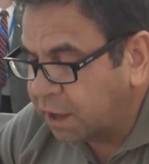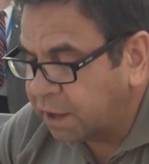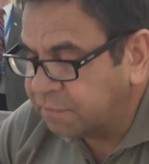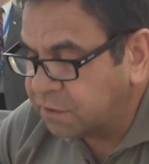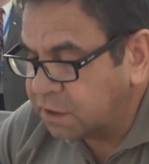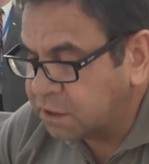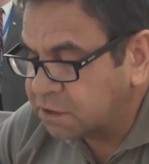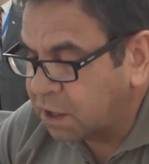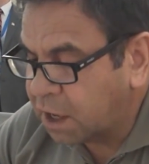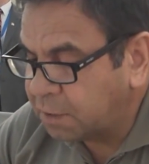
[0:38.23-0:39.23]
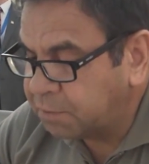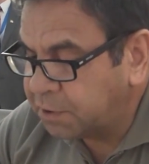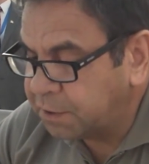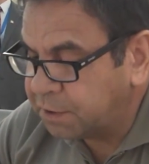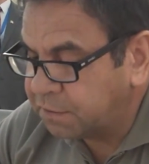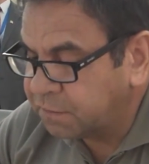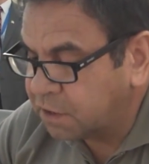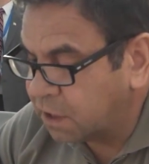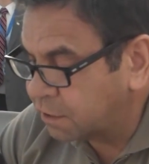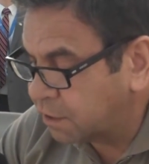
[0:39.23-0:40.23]
over the entire period of
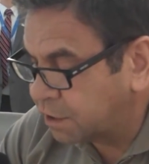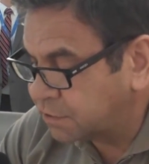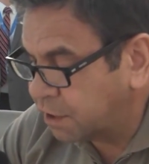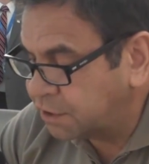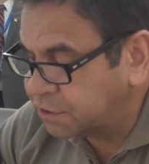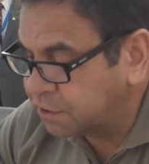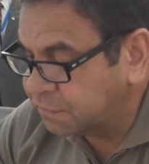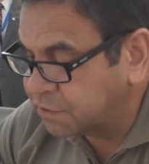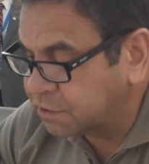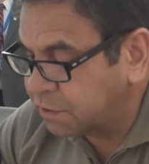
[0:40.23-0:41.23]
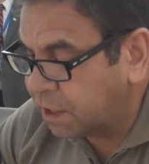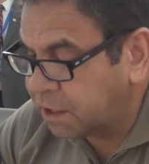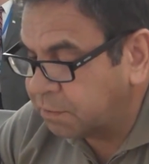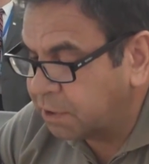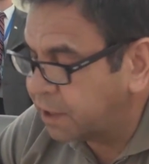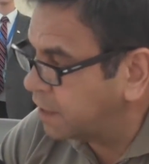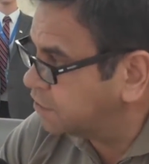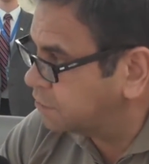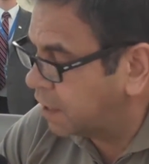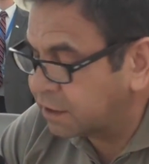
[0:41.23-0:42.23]
colonisation of Australia by
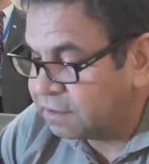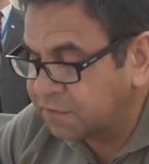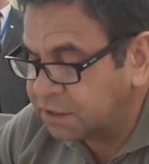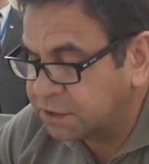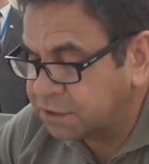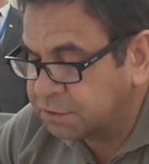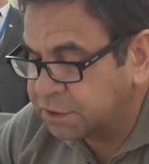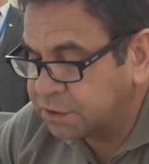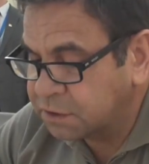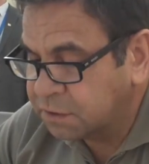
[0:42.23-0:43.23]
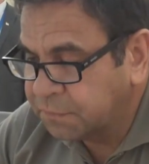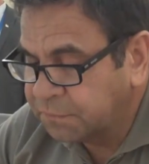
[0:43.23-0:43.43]
extractive industries.